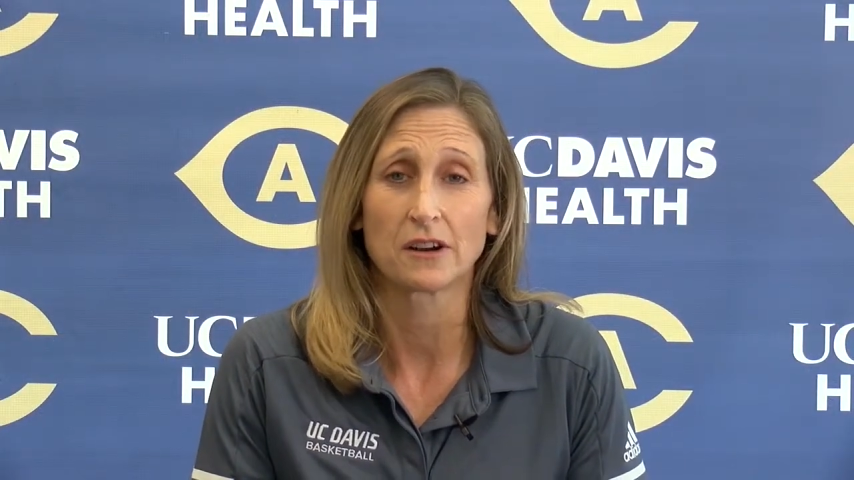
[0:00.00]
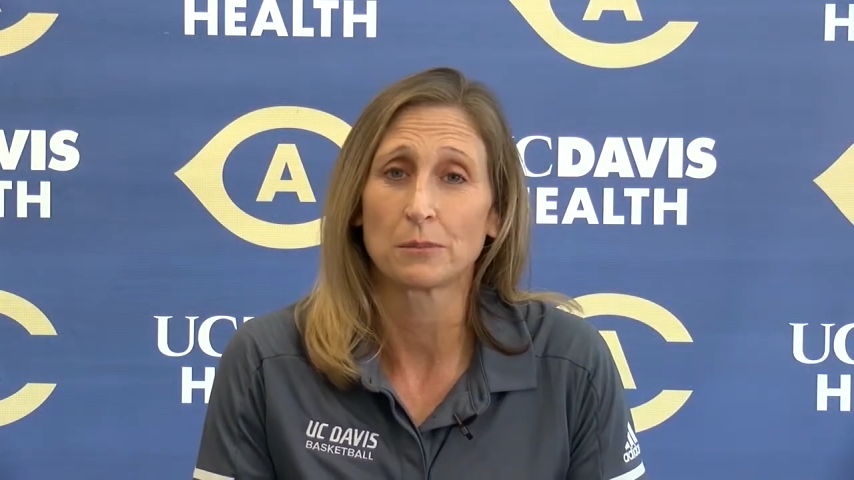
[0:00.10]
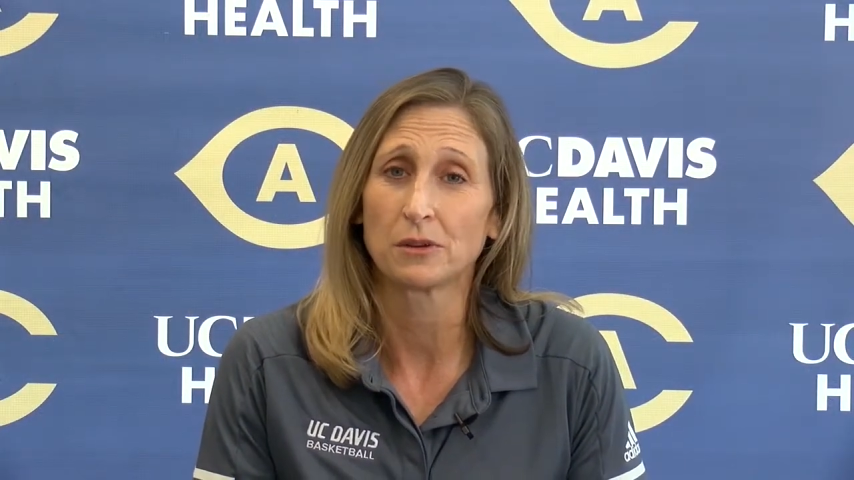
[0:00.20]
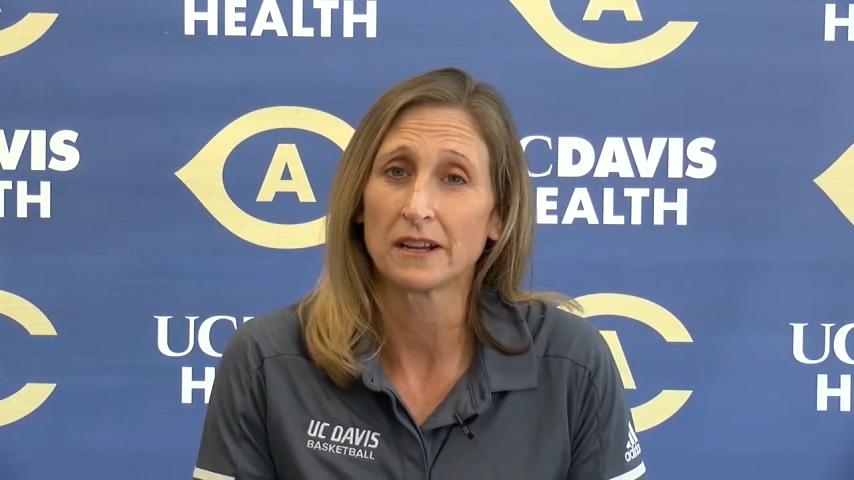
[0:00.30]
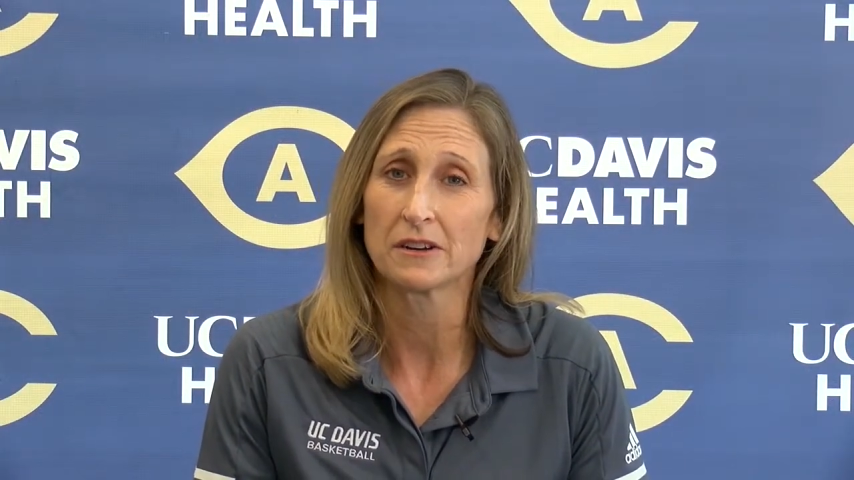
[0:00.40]
our
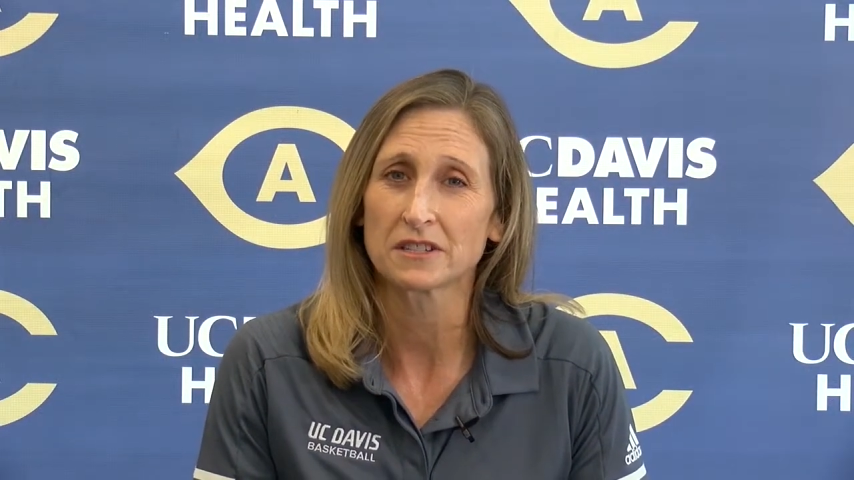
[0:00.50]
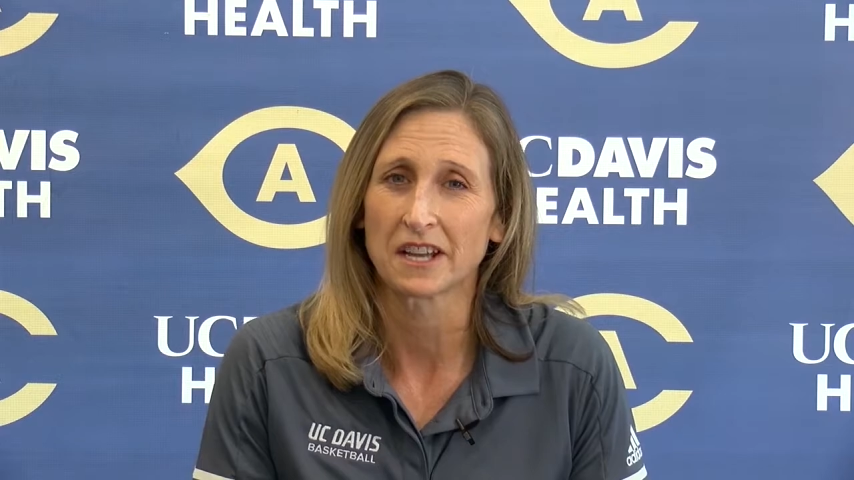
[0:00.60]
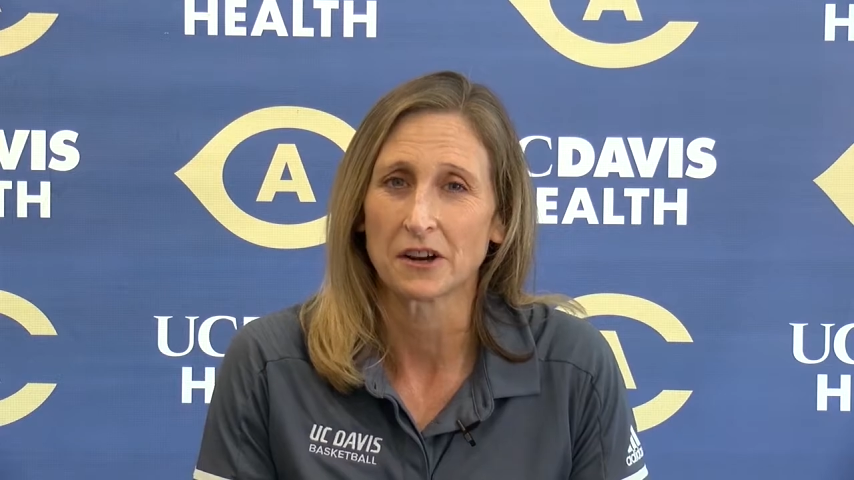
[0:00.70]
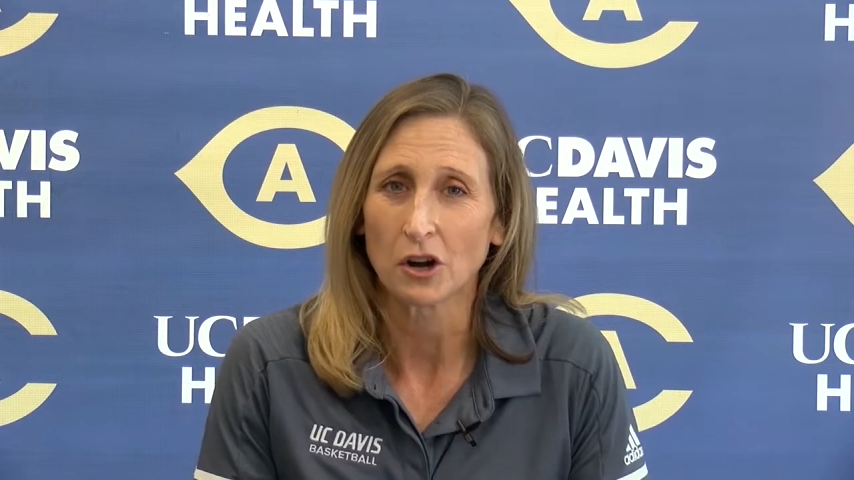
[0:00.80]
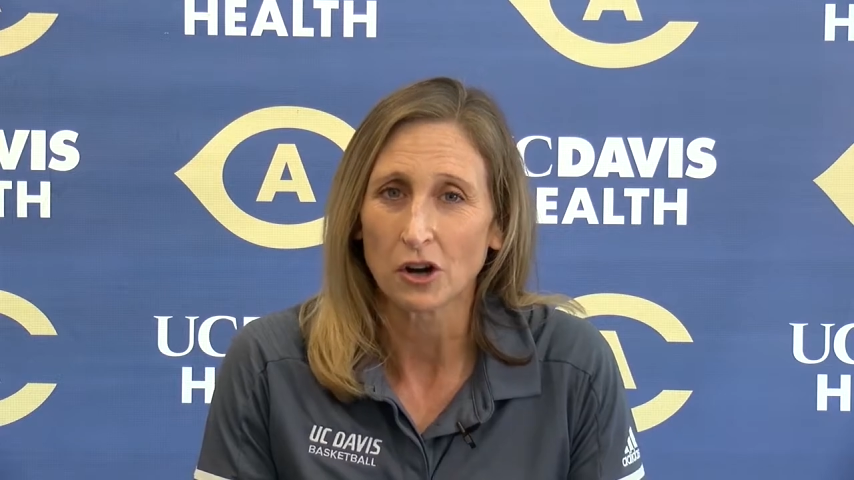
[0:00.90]
players
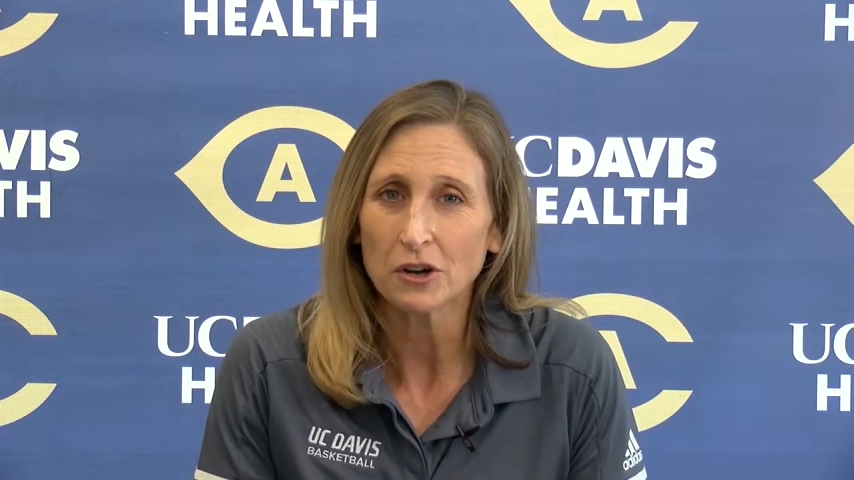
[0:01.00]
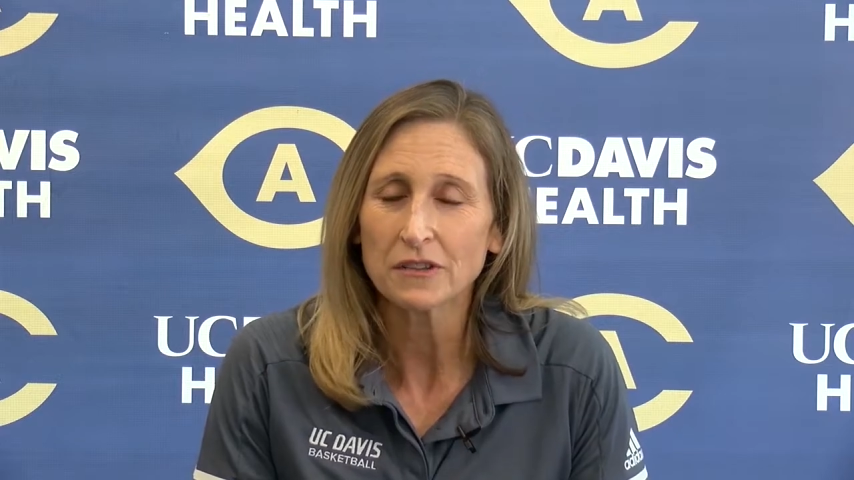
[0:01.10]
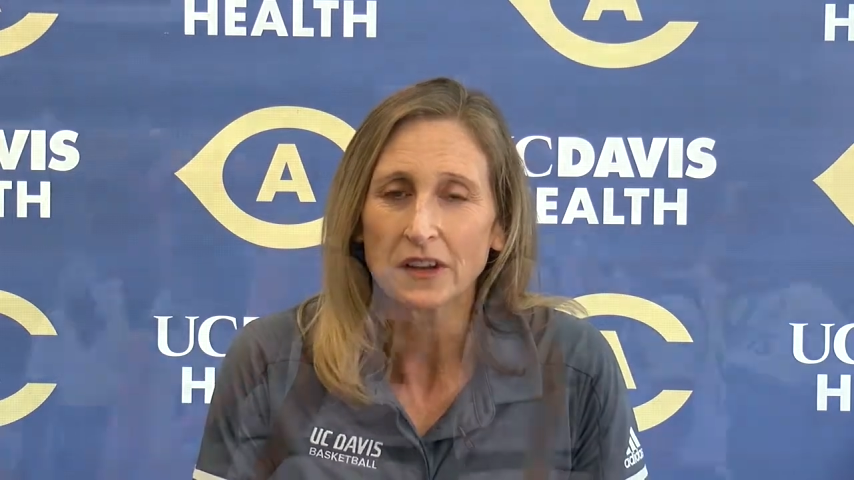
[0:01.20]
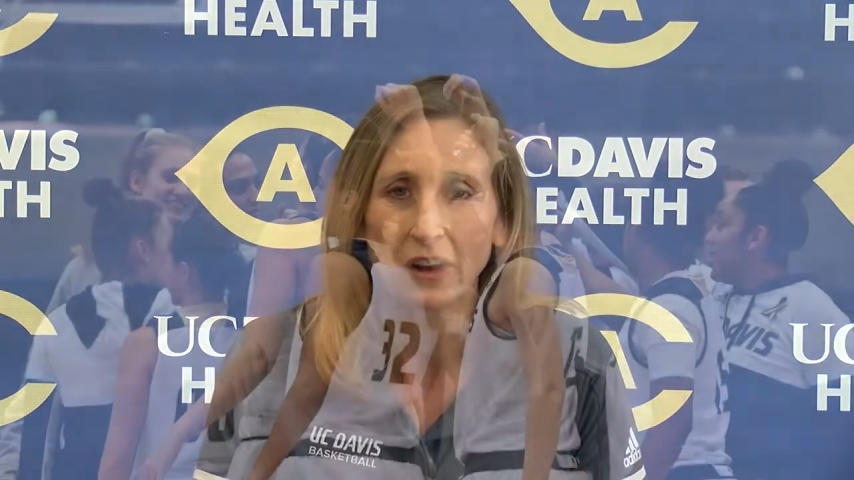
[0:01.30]
can earn the